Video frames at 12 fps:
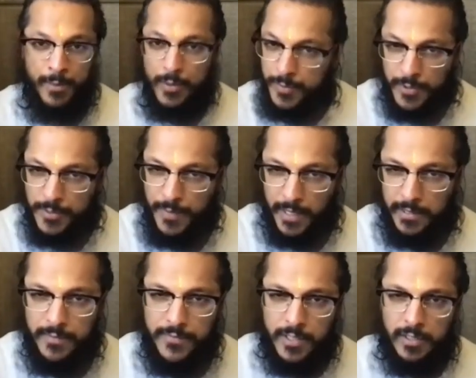Those
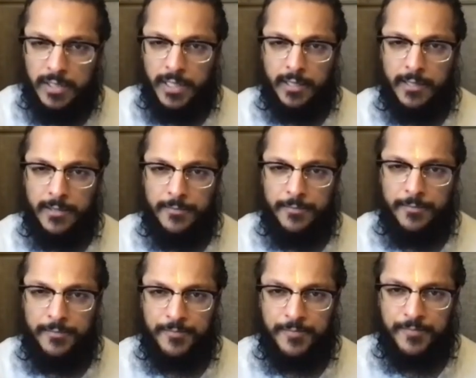perspectives are clear.
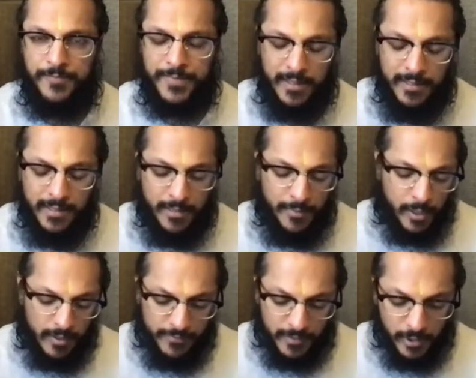Let me
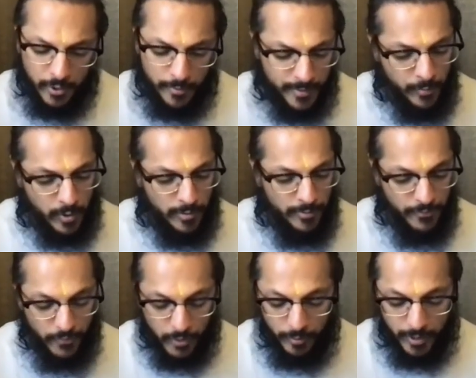offer a little bit more
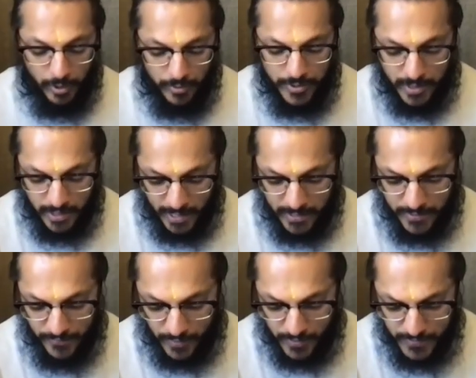before we go to the
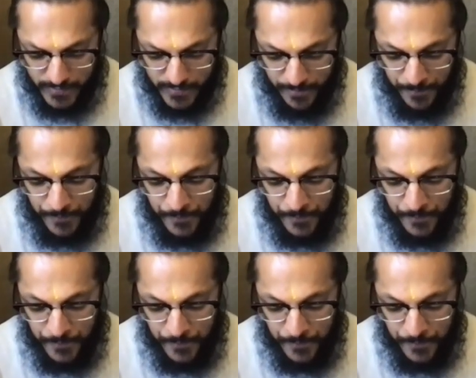next verse.